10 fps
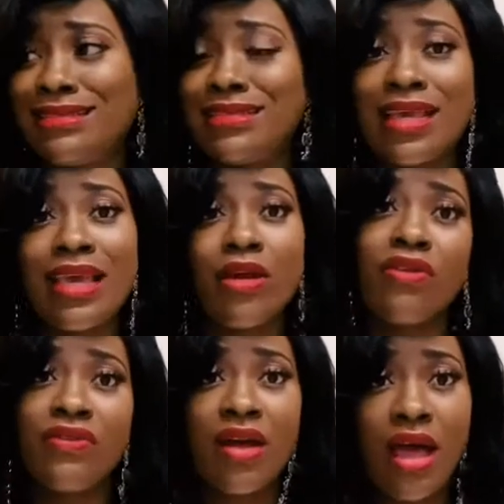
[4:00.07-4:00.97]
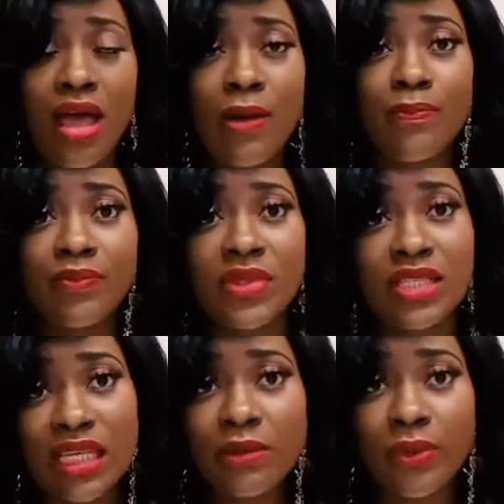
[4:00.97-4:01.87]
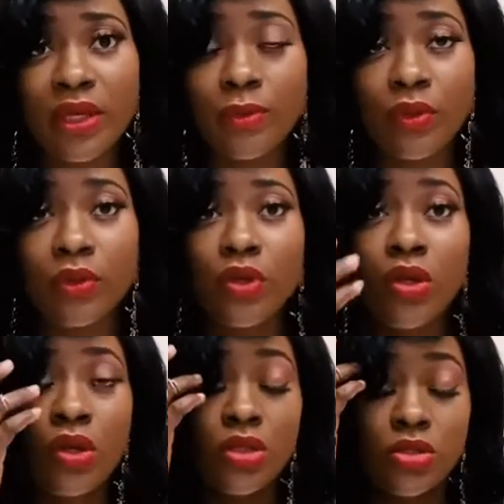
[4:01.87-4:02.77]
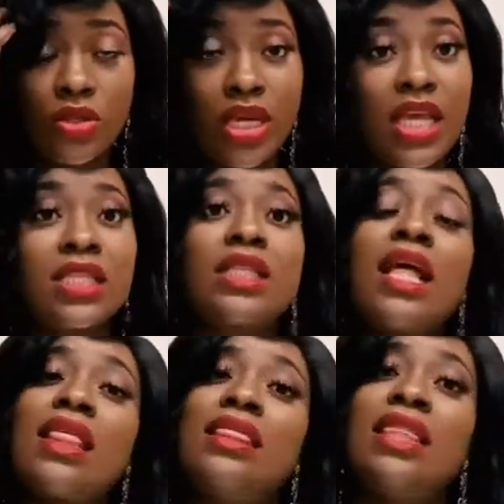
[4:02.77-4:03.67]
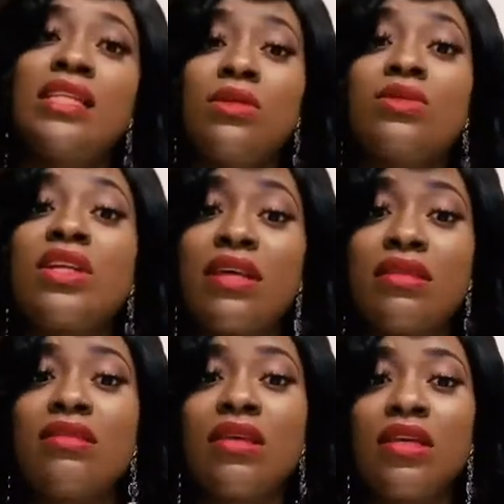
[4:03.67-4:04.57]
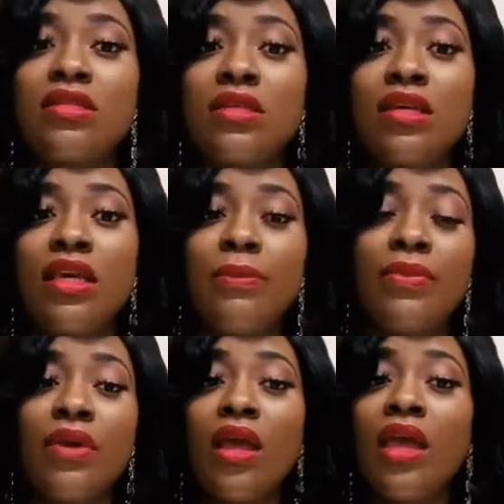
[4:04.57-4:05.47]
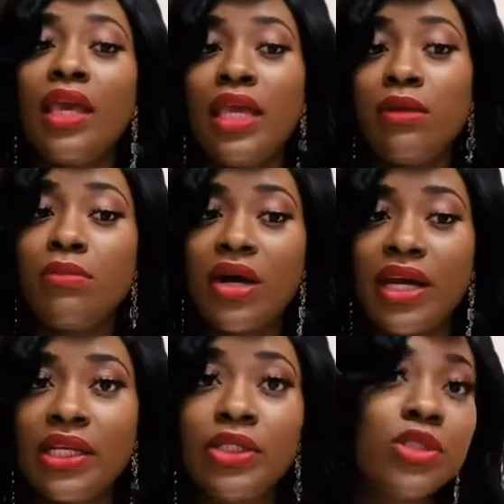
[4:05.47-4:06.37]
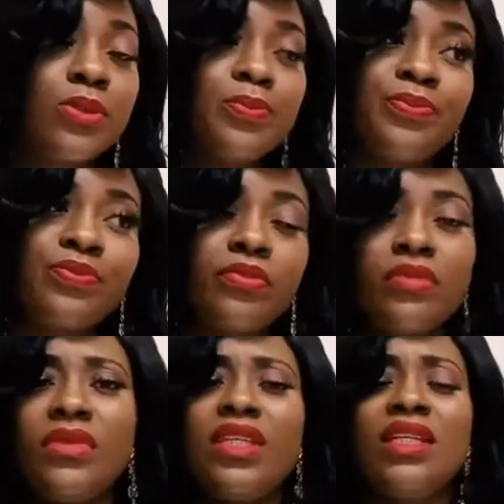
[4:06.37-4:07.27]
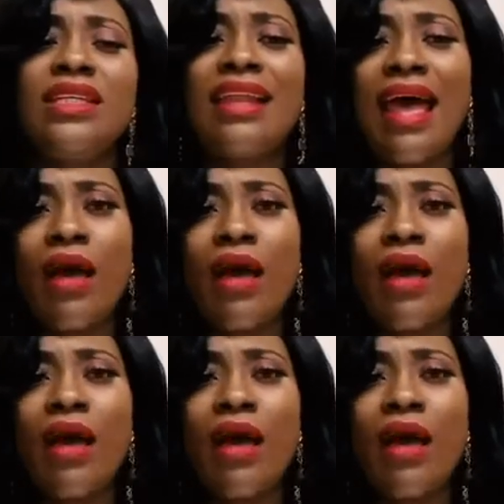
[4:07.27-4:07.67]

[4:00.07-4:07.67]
care of sick people. So yes, that's also another thing to keep in mind. Now